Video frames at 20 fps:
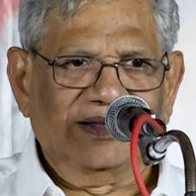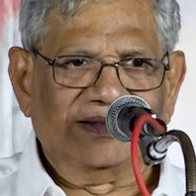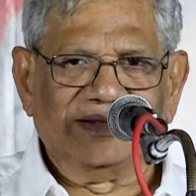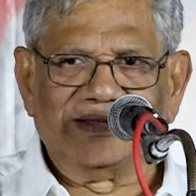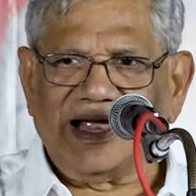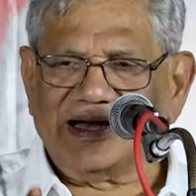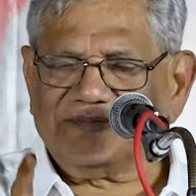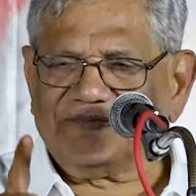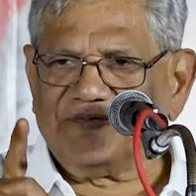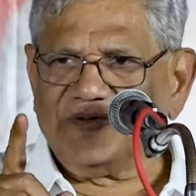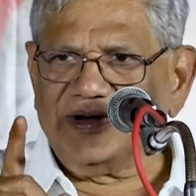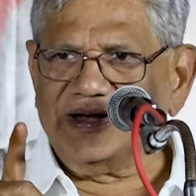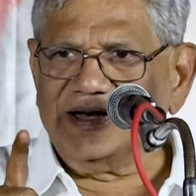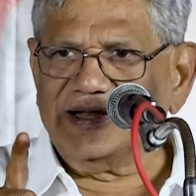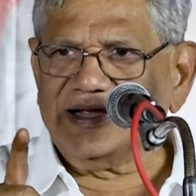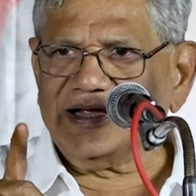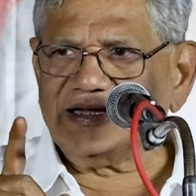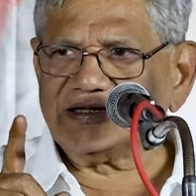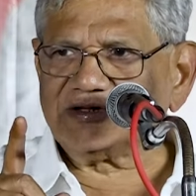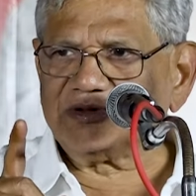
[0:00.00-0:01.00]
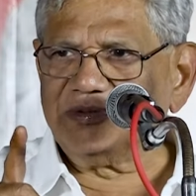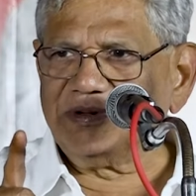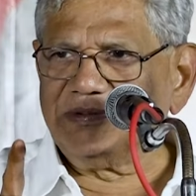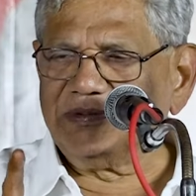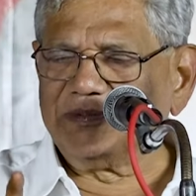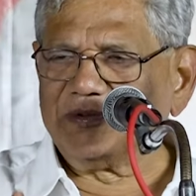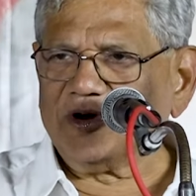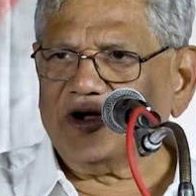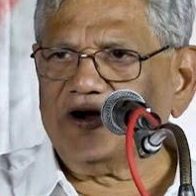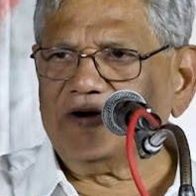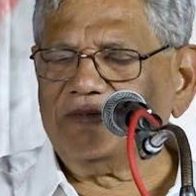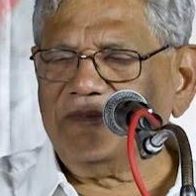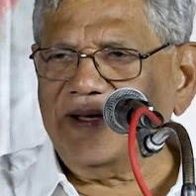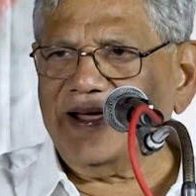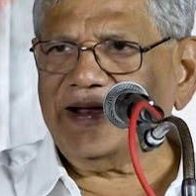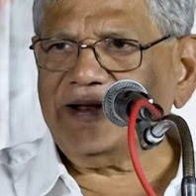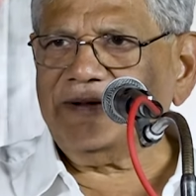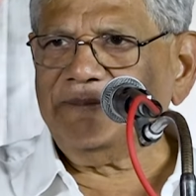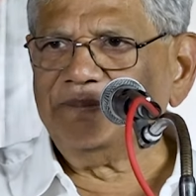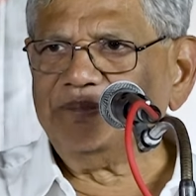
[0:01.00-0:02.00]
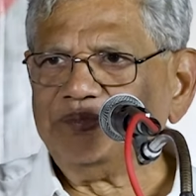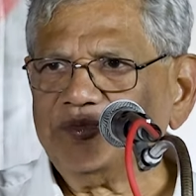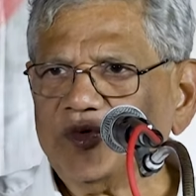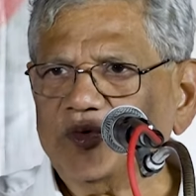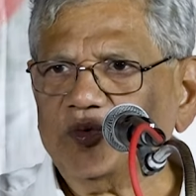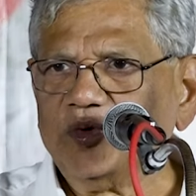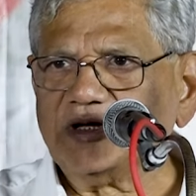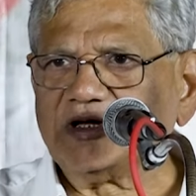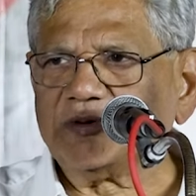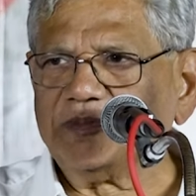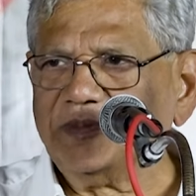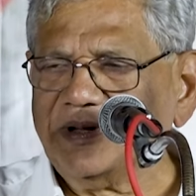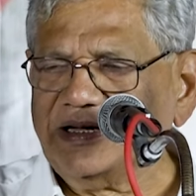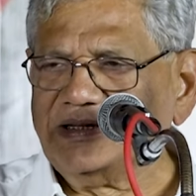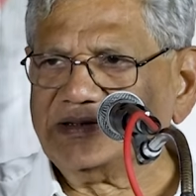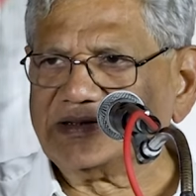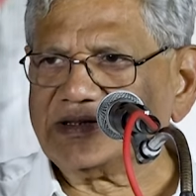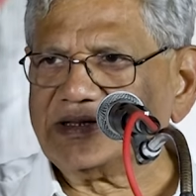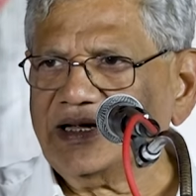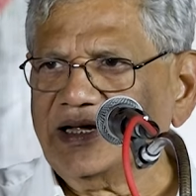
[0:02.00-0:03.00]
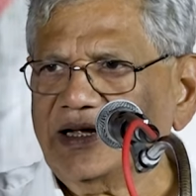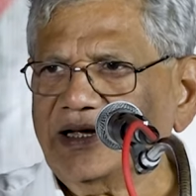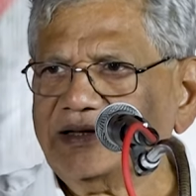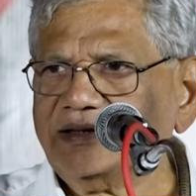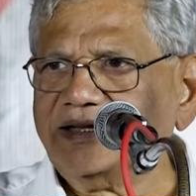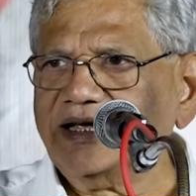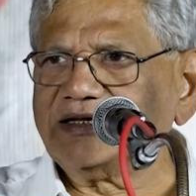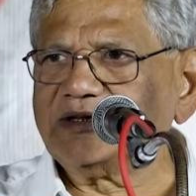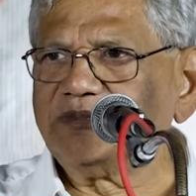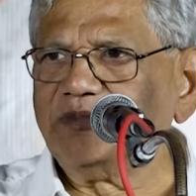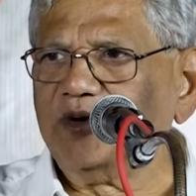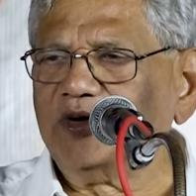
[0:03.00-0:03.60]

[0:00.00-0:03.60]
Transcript: That feeling has to be brought back, which means this